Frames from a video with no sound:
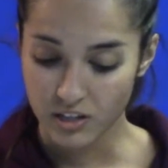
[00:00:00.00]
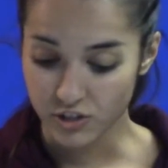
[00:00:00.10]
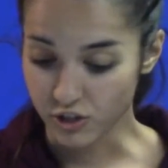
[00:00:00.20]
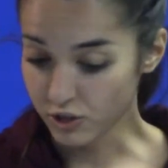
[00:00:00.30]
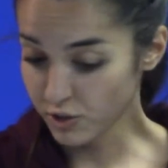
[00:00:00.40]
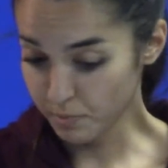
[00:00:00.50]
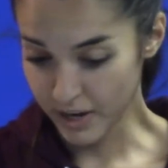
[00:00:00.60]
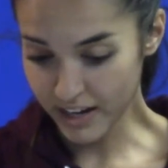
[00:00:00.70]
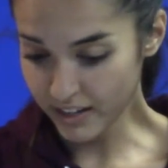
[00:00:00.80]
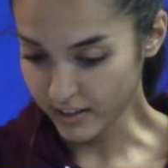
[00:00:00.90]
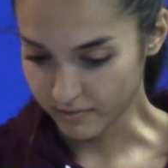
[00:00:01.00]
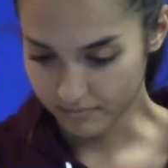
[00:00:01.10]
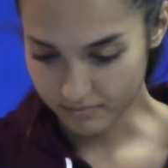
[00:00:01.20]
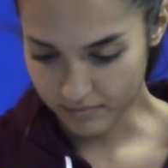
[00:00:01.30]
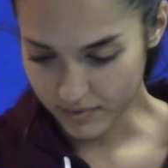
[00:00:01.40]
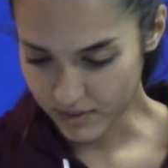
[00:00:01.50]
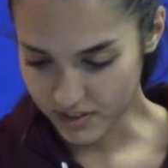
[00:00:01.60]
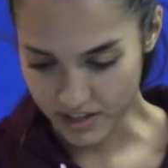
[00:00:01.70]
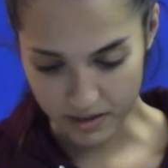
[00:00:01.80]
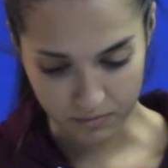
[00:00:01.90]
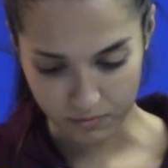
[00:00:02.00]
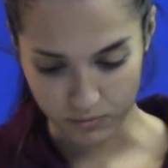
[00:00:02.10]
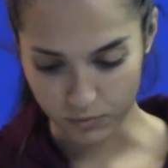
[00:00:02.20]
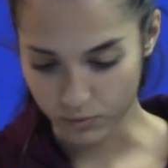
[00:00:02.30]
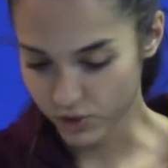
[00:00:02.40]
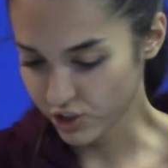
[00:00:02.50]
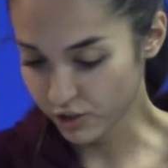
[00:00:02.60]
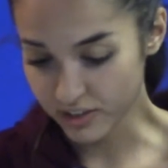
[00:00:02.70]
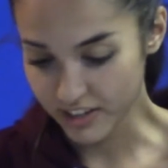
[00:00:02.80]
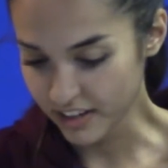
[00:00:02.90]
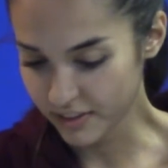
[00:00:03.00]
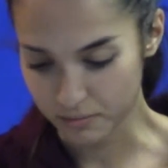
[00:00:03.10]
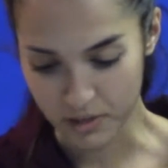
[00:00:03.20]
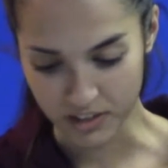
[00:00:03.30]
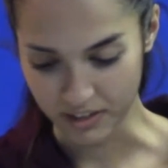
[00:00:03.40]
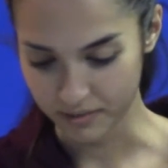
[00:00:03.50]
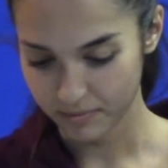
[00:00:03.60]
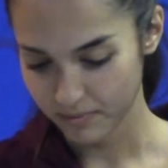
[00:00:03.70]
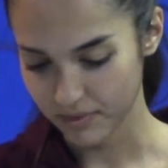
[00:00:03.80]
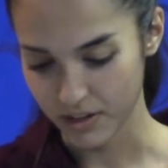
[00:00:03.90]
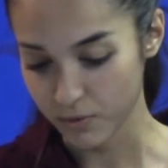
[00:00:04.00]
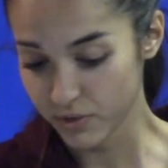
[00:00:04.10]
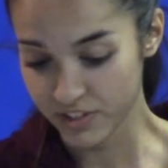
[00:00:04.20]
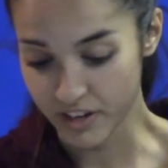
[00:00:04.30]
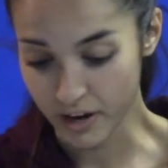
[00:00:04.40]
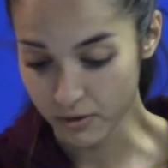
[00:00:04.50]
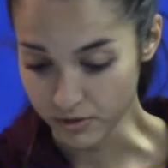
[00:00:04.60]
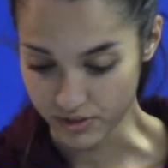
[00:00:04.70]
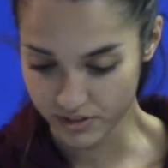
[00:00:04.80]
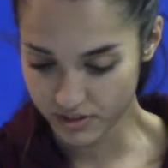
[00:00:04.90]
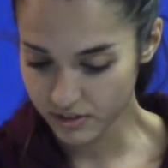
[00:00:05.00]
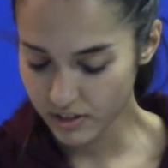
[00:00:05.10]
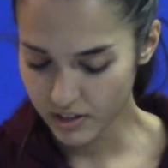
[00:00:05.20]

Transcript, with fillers: Just panicked, said we shouldn't take the money, that it wasn't ours.